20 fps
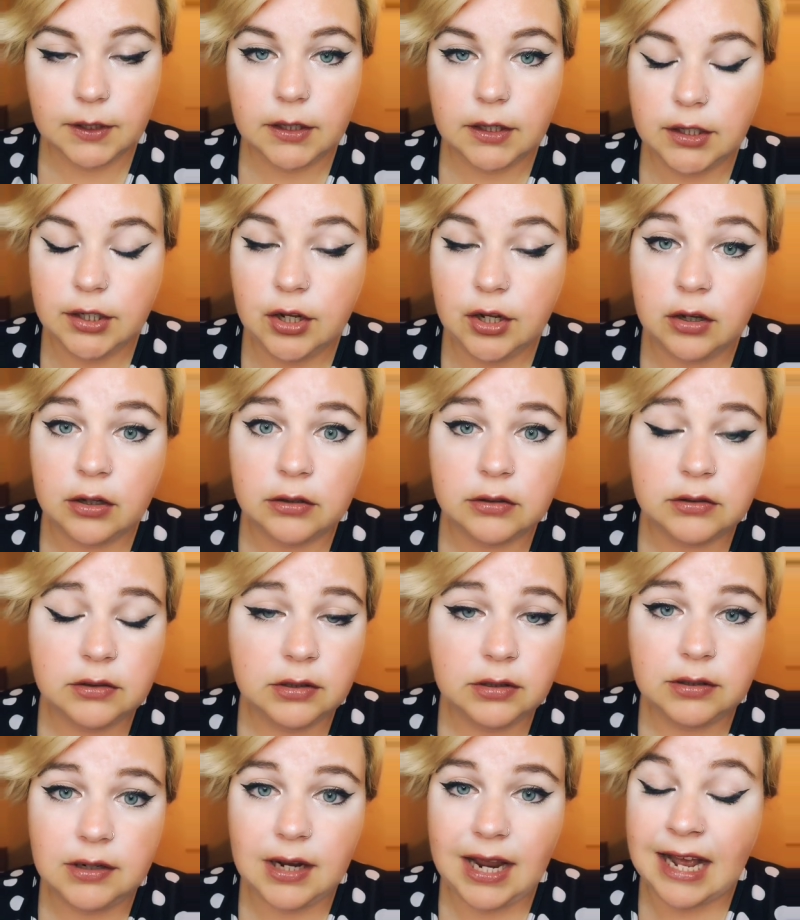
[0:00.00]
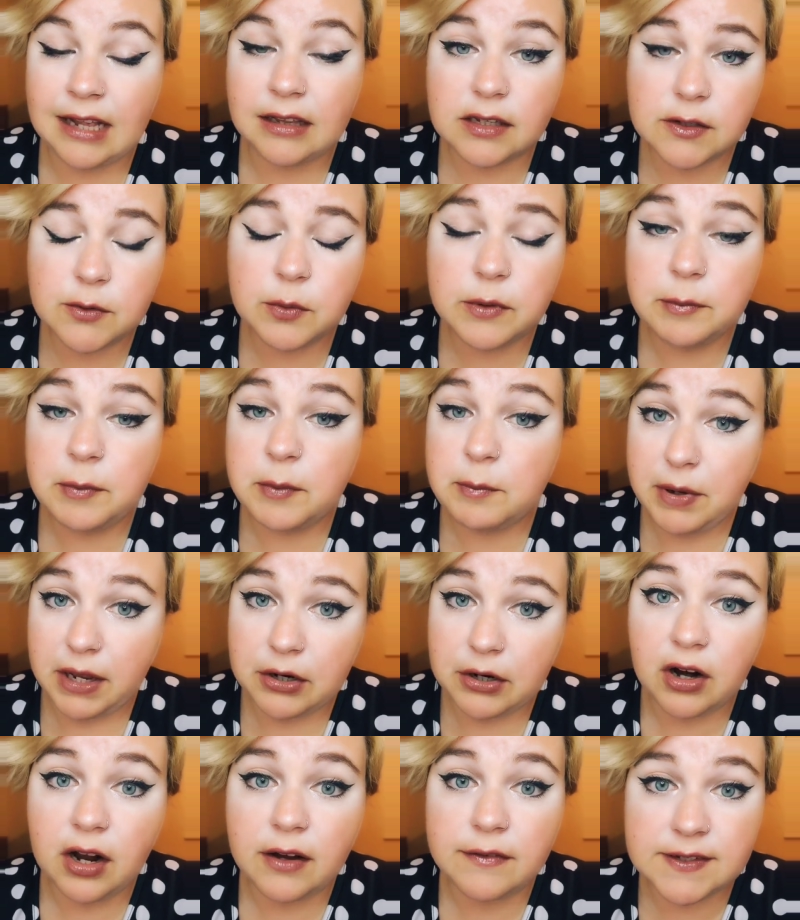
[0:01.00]
Y'all, Alice would have been
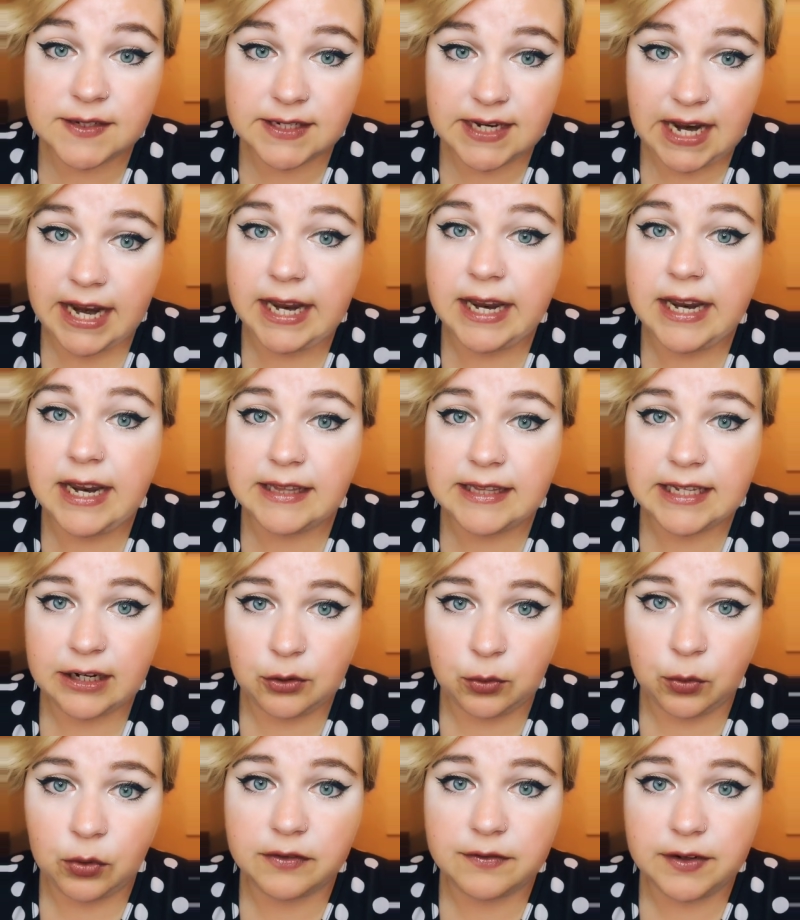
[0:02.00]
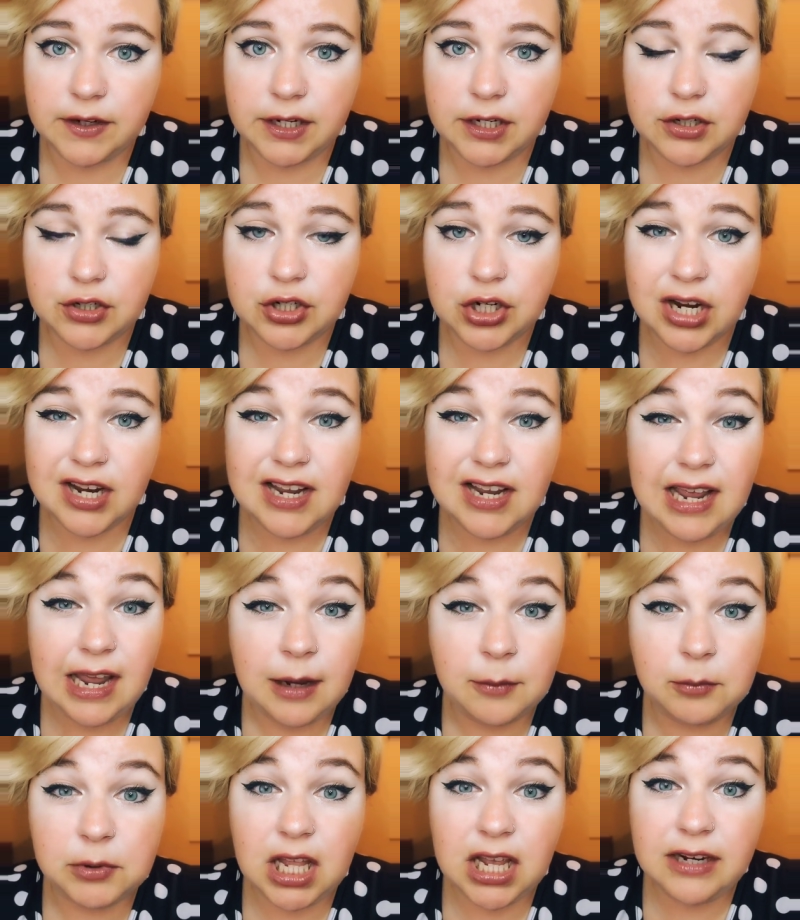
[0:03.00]
better off staying at that orphanage.
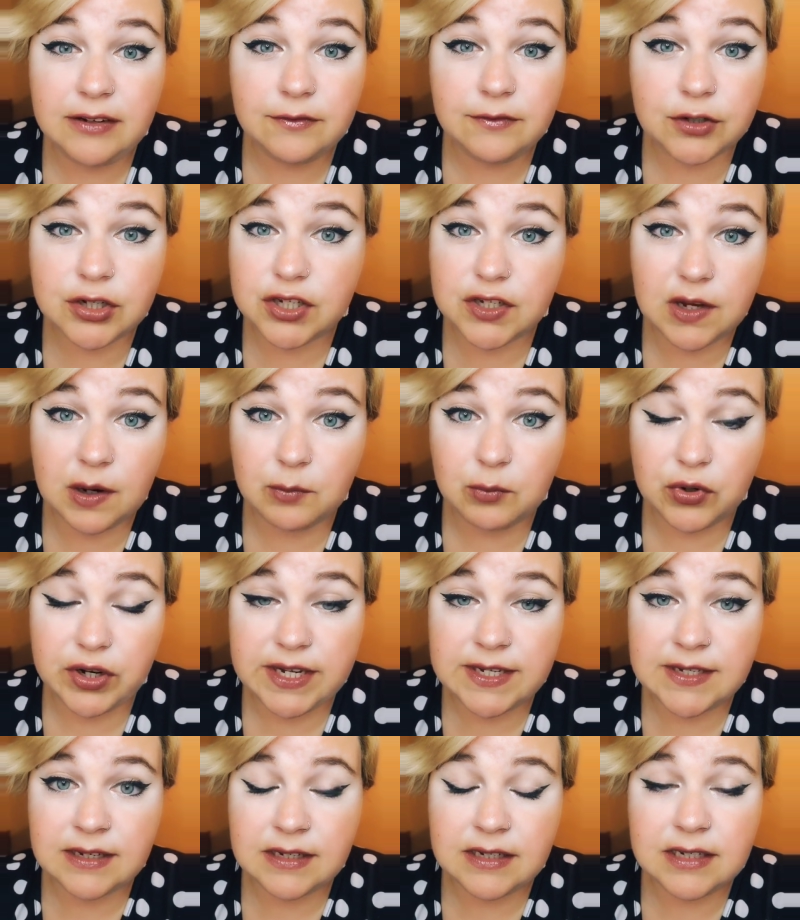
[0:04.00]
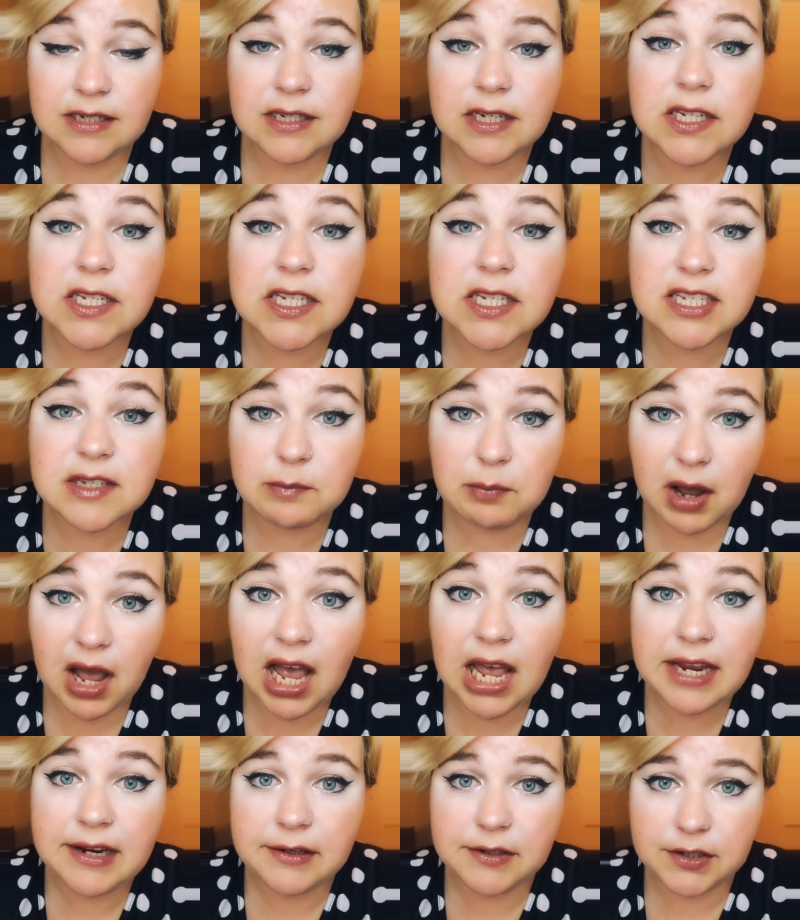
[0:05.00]
Emeline, for some reason,
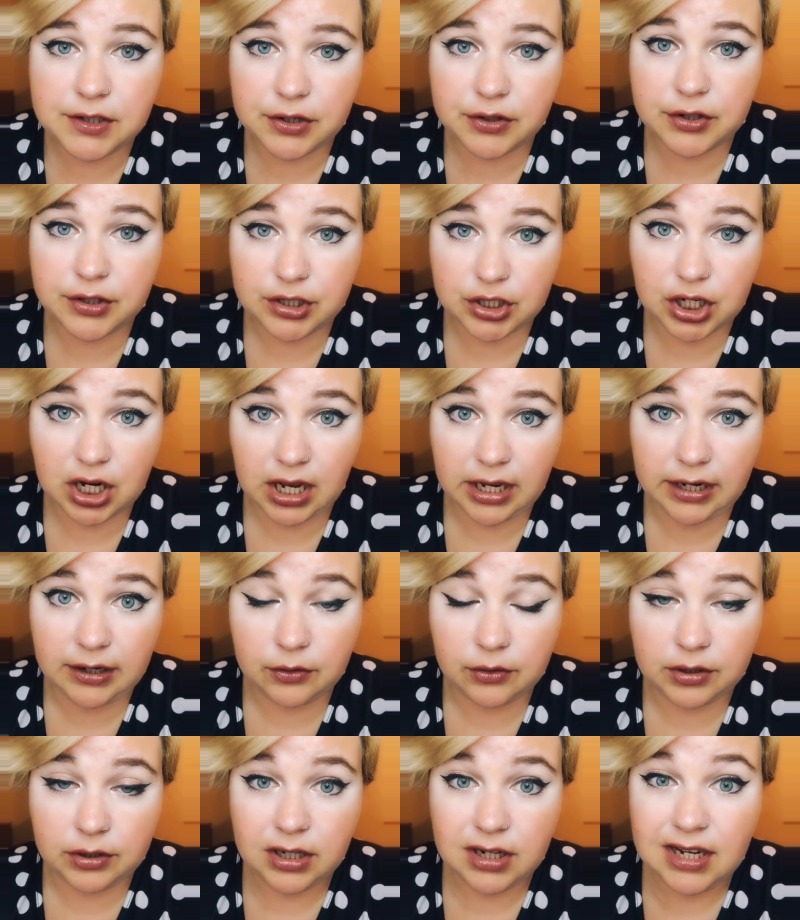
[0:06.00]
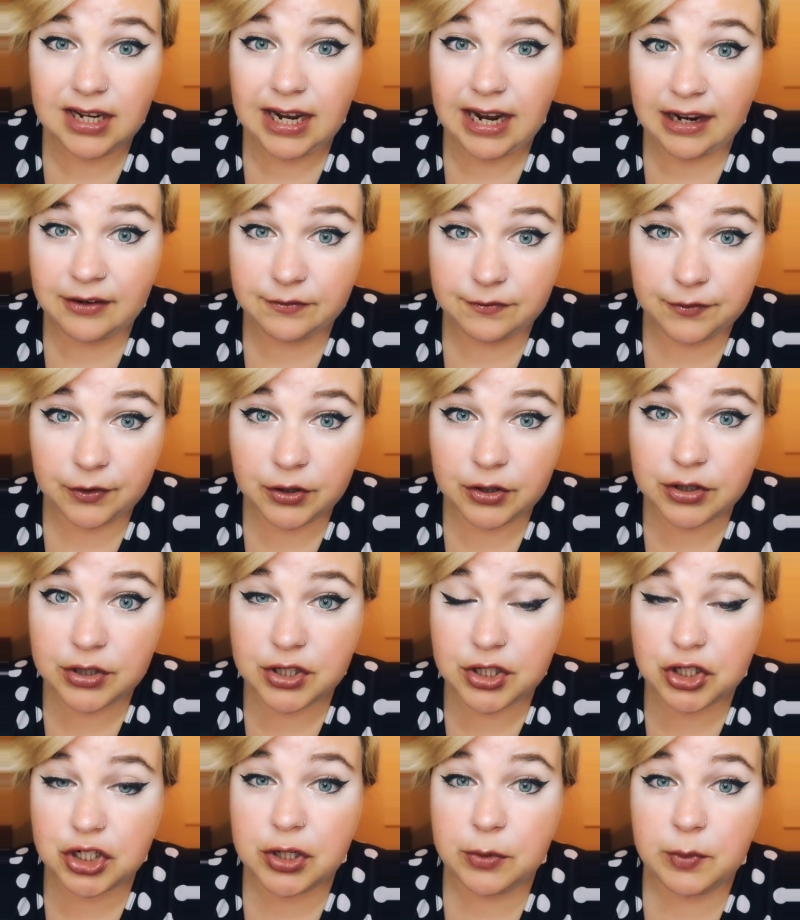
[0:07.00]
despised the child. At first,
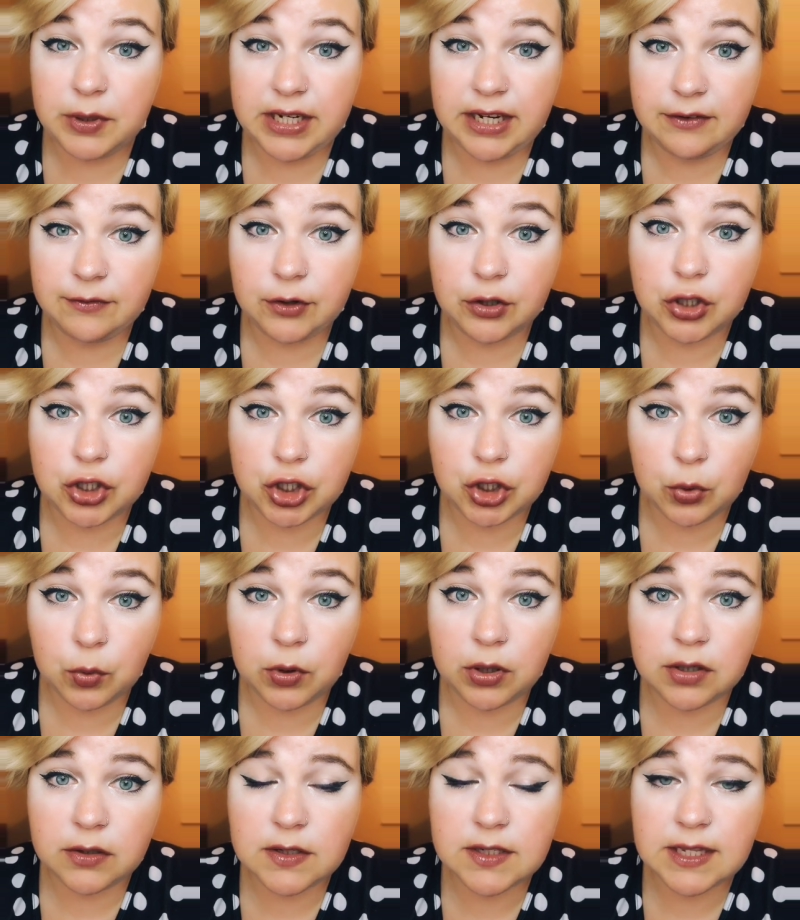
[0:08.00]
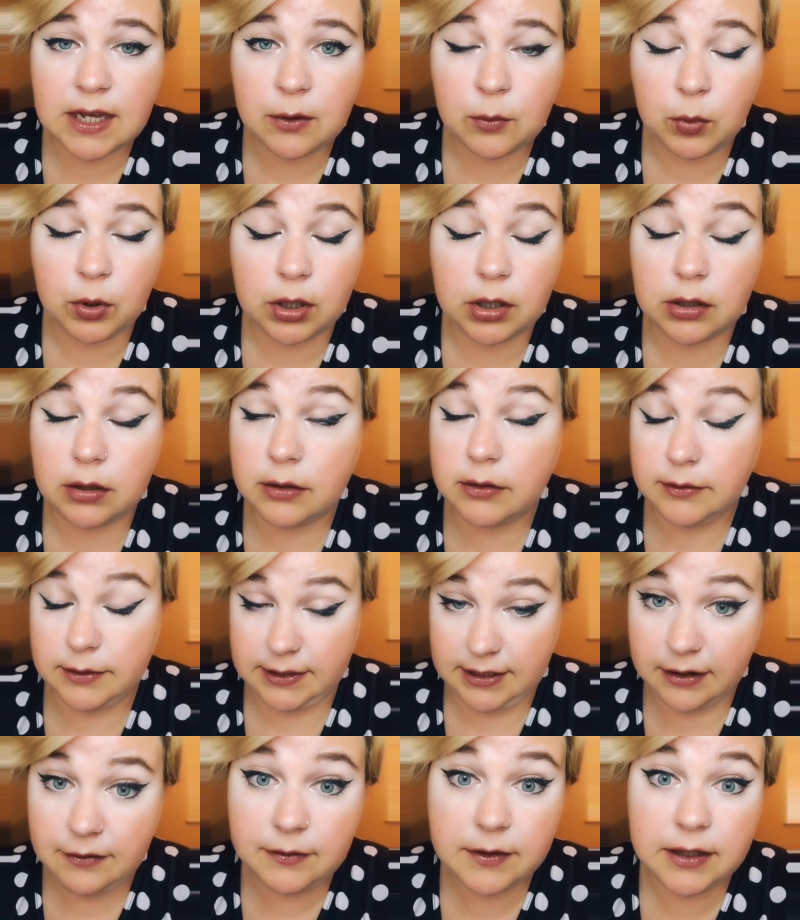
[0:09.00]
she would give her chores that were
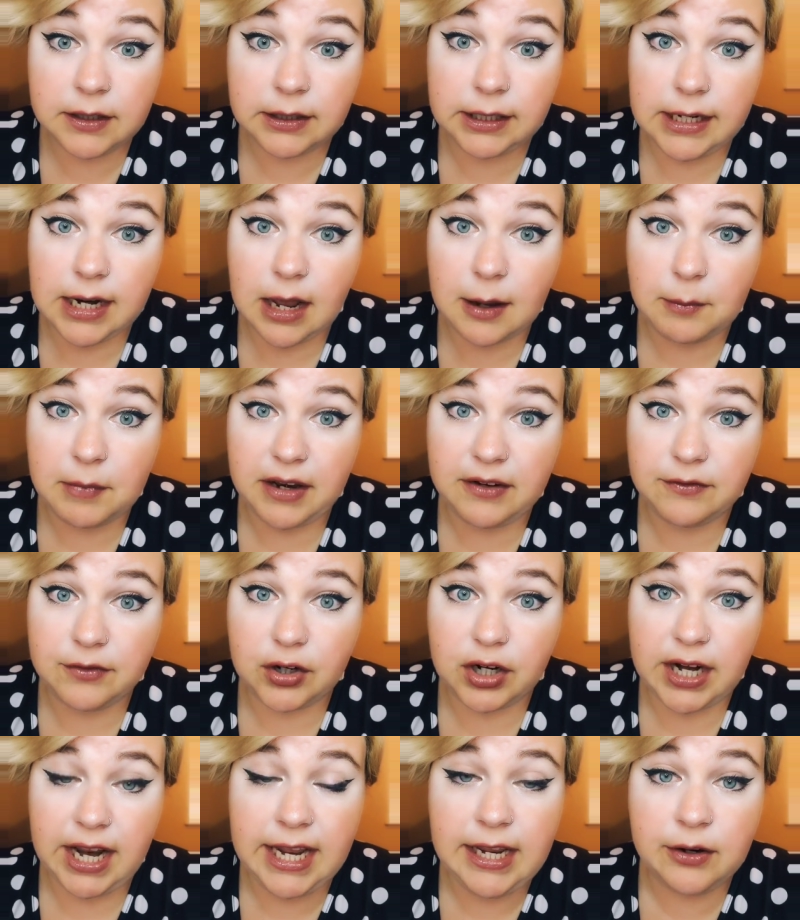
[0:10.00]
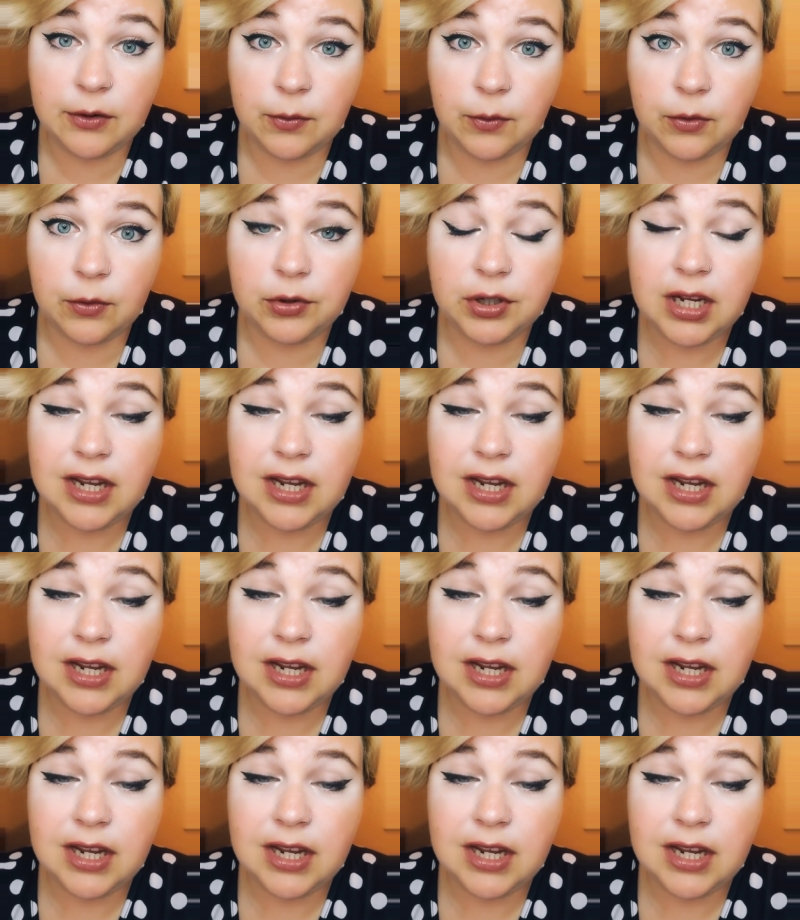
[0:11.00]
definitely not meant for an 8-year-old,